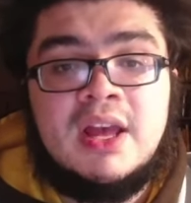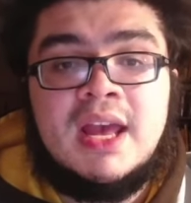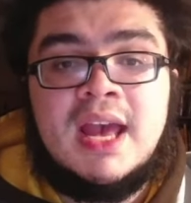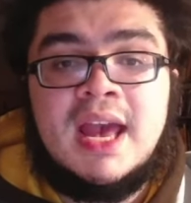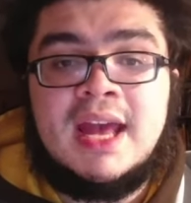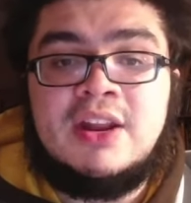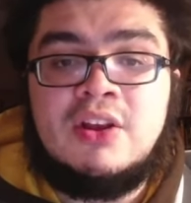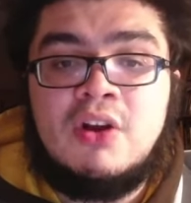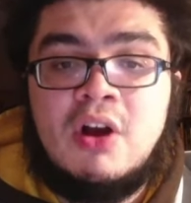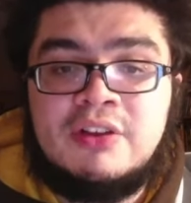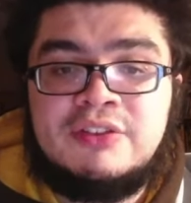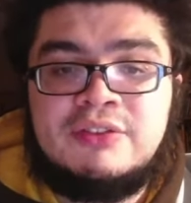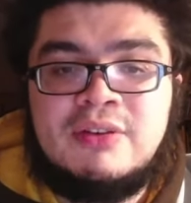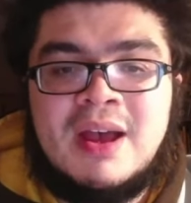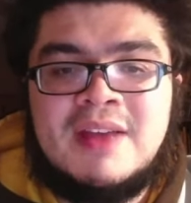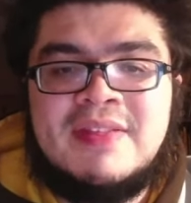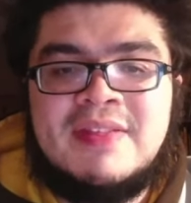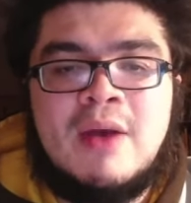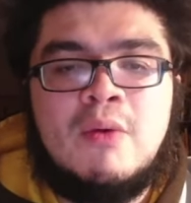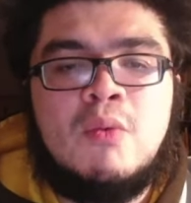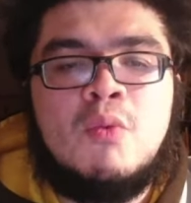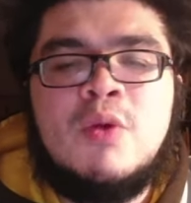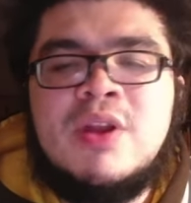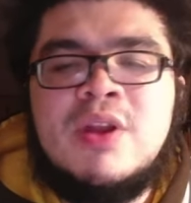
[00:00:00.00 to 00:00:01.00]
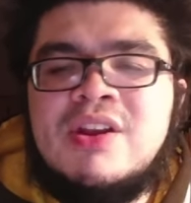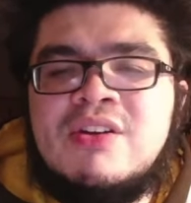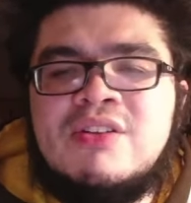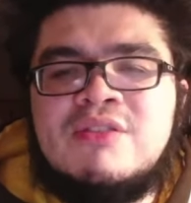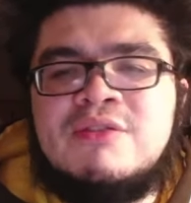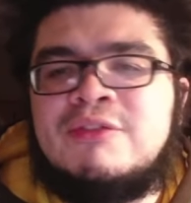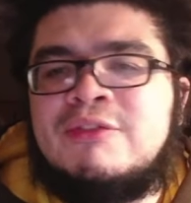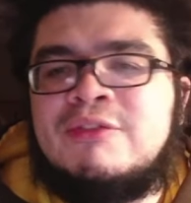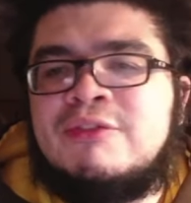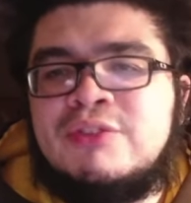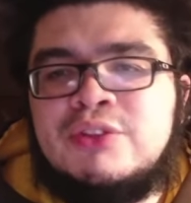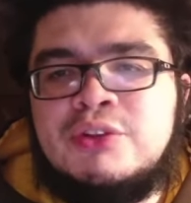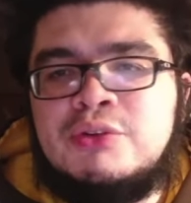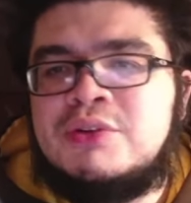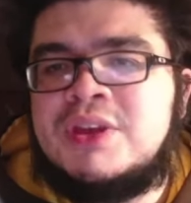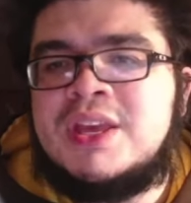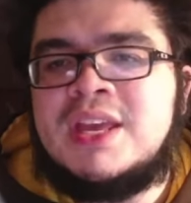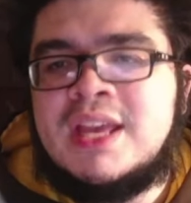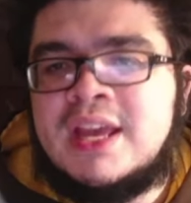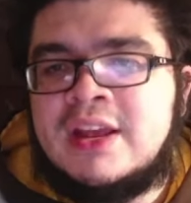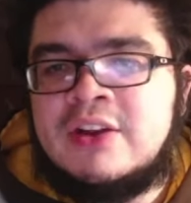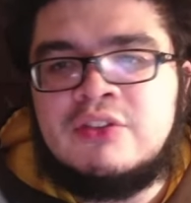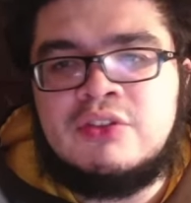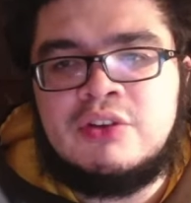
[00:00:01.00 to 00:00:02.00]
And he also had that weird
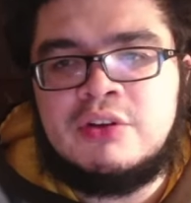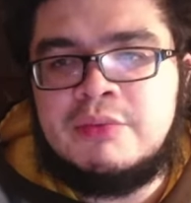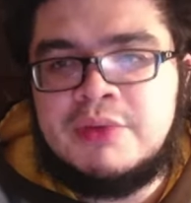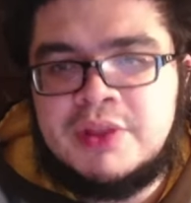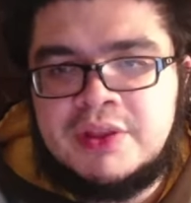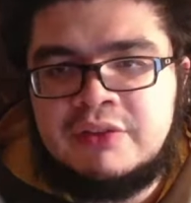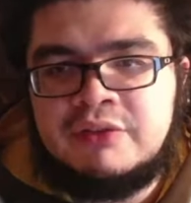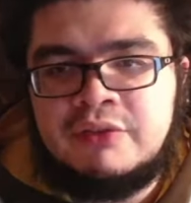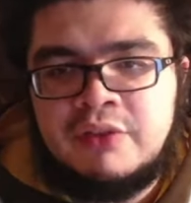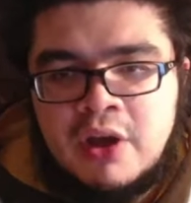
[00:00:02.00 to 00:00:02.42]
fluky injury with his